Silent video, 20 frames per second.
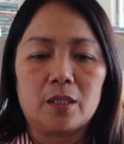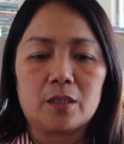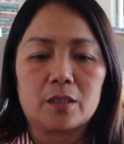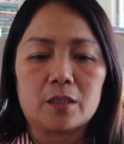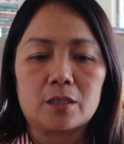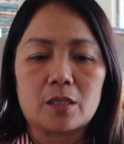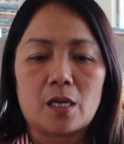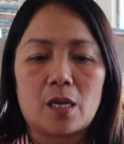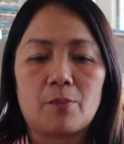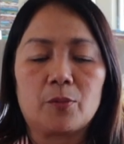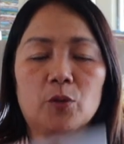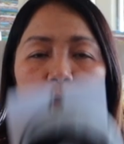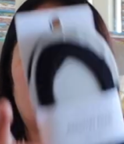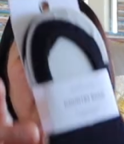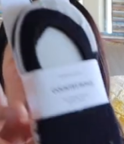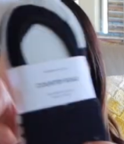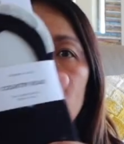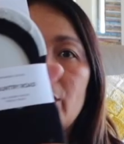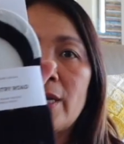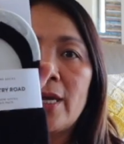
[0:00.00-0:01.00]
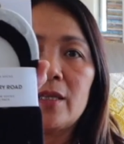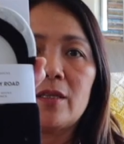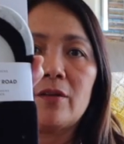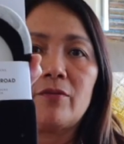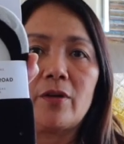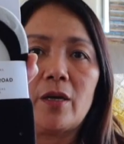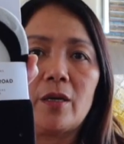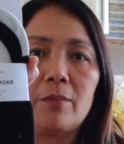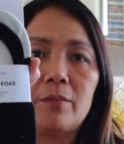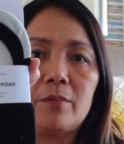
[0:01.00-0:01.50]
It's
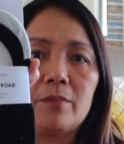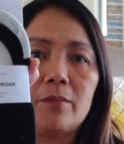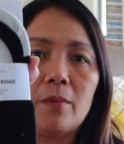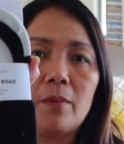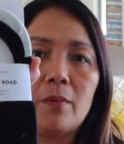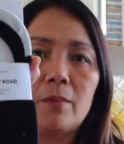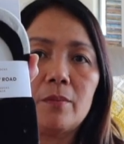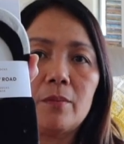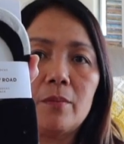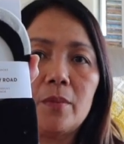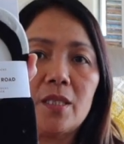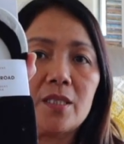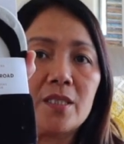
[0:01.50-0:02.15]
$24.95.